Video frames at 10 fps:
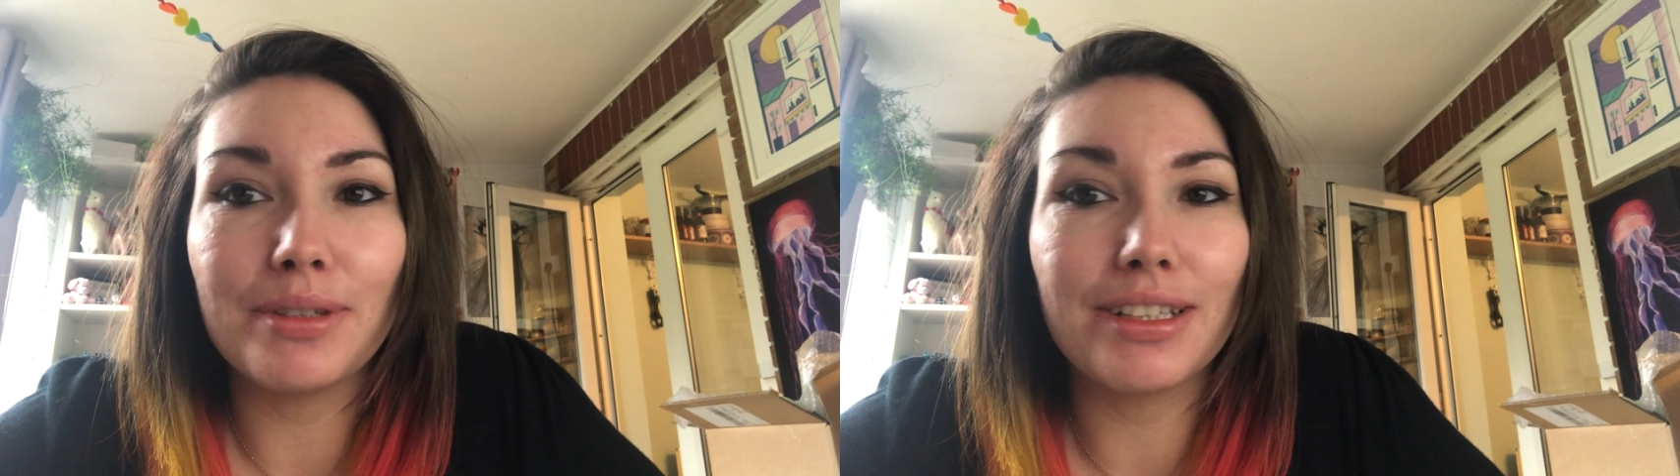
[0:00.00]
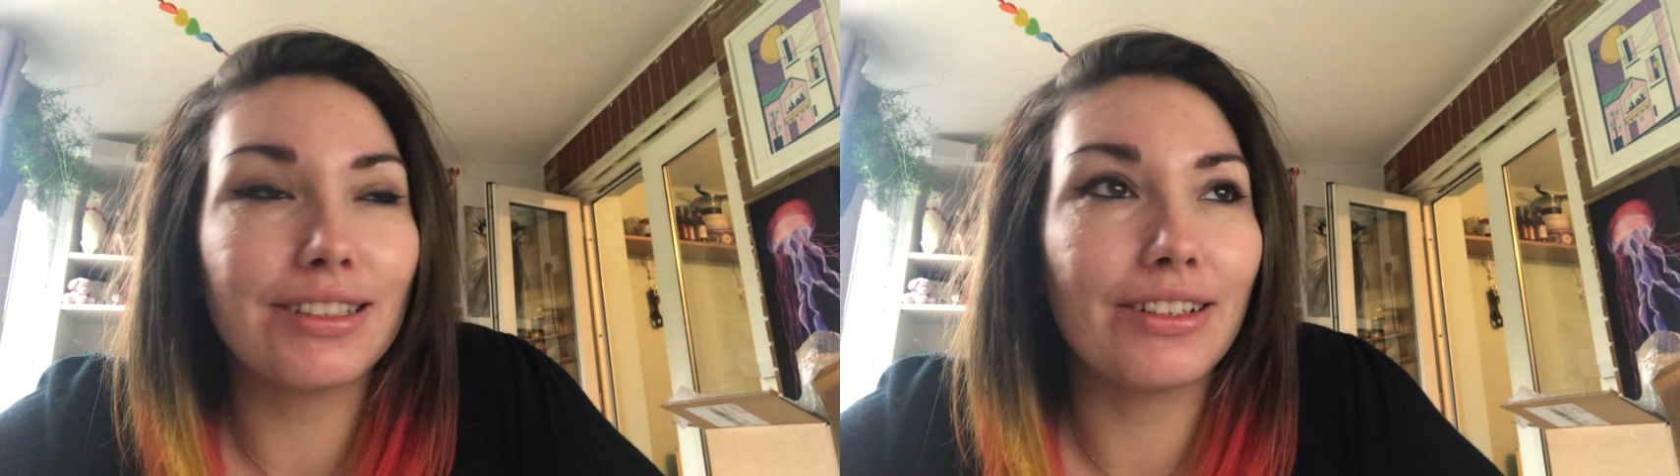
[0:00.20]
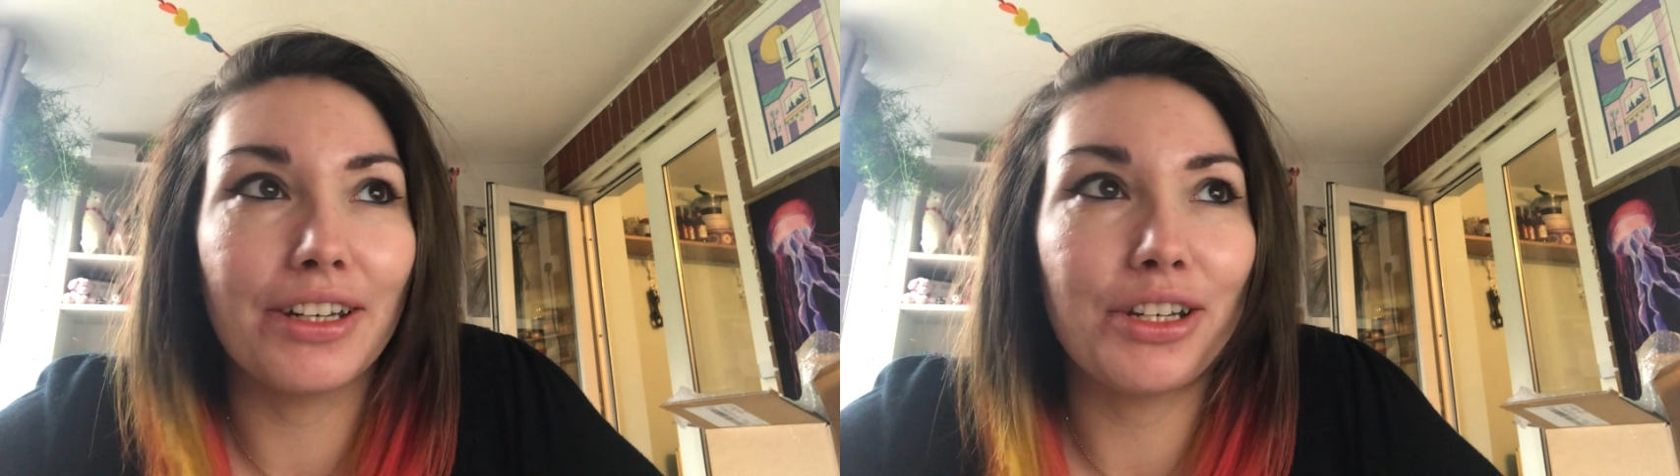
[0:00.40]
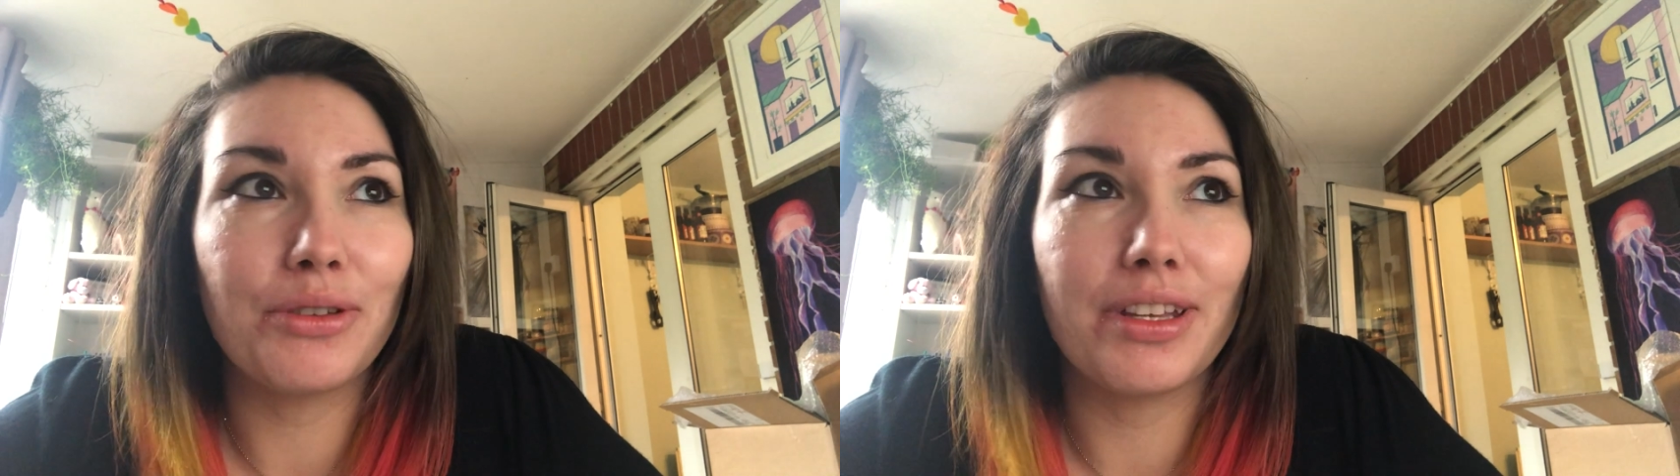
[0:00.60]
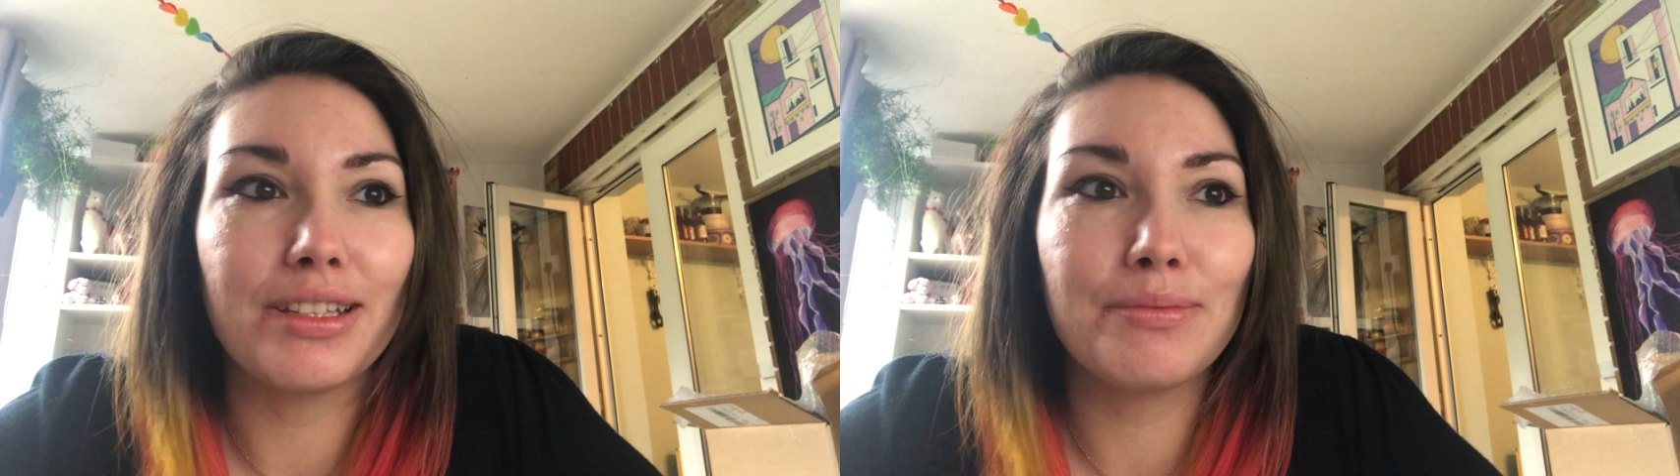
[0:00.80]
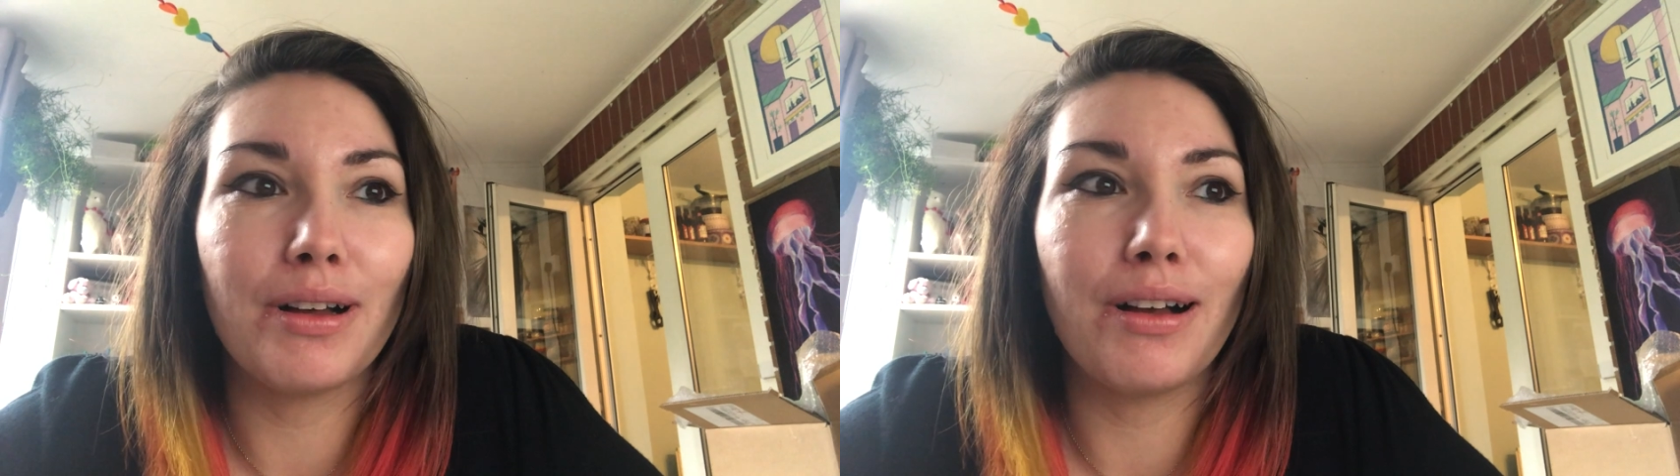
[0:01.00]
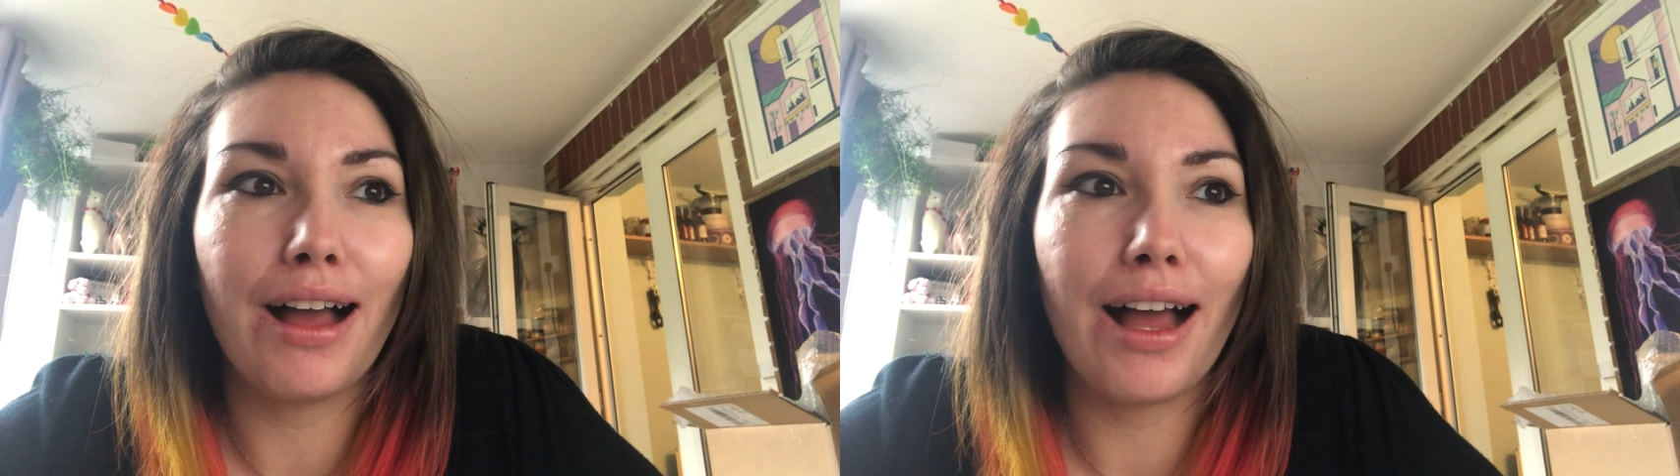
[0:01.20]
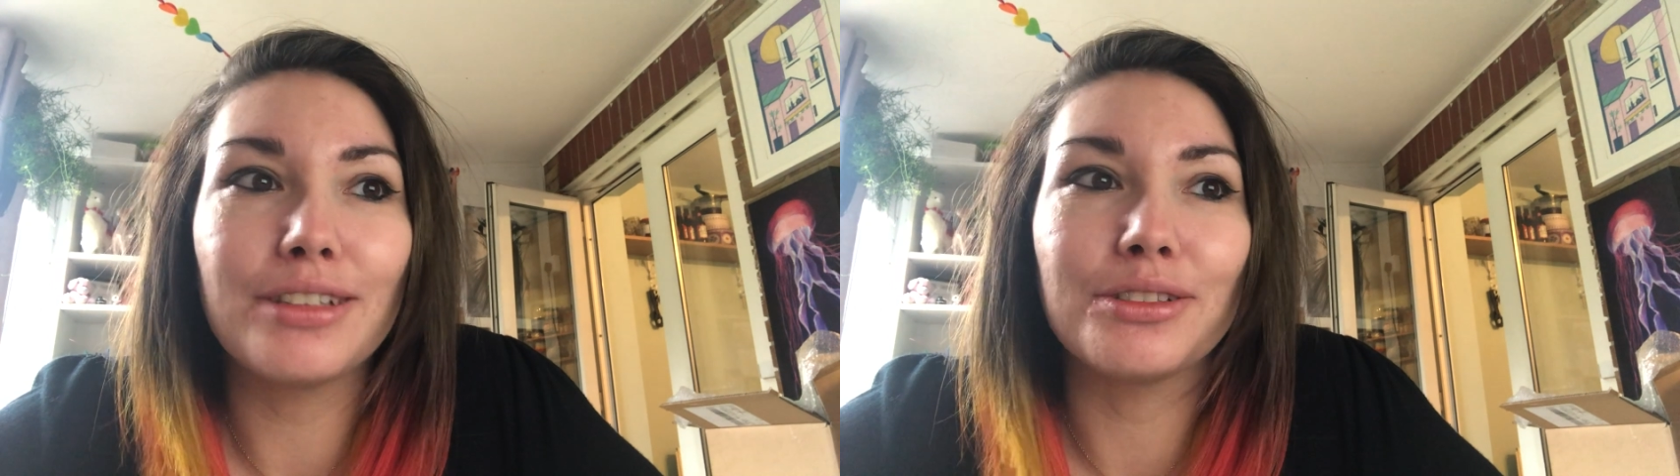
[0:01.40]
because I don't enjoy this part
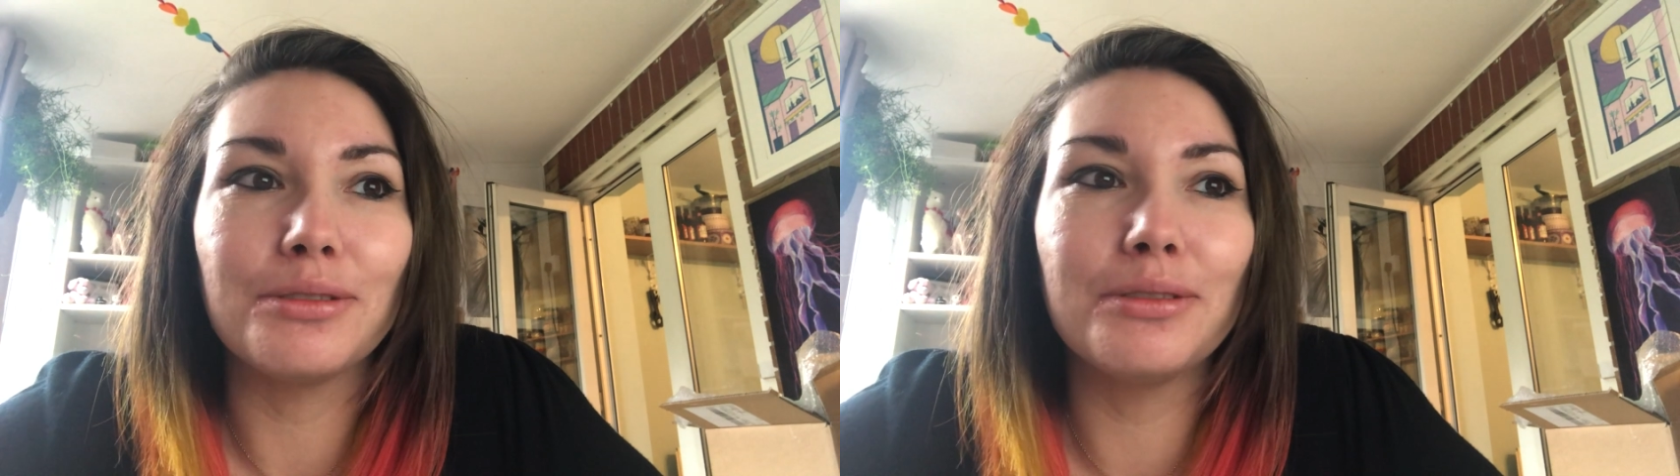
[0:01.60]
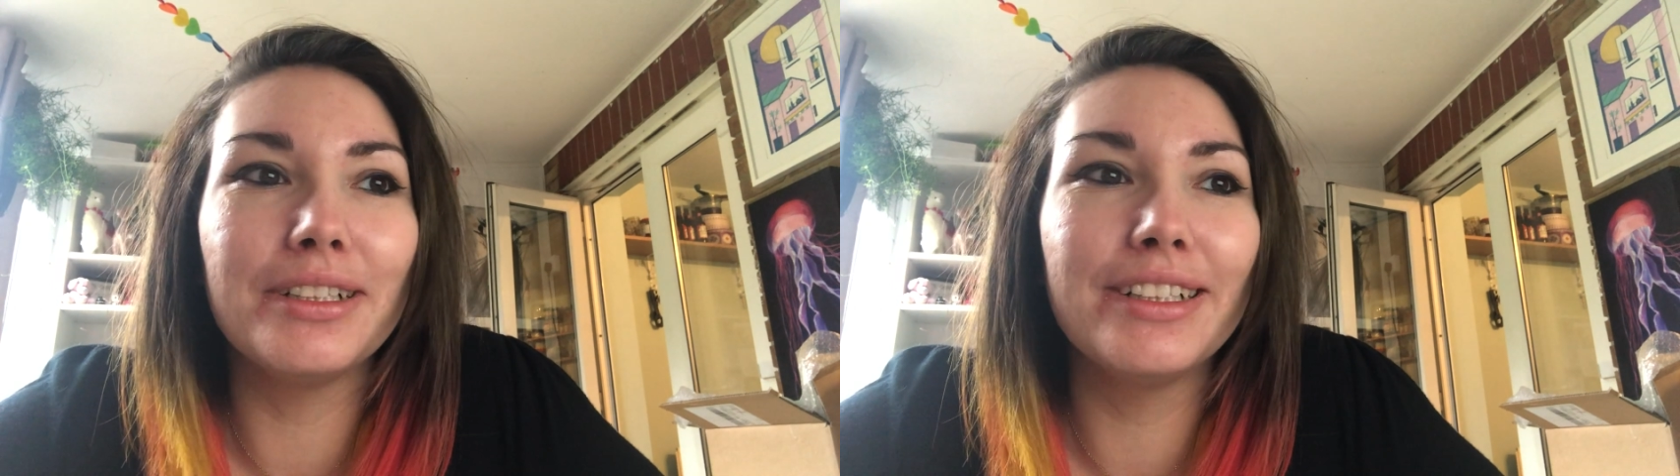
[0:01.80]
at all.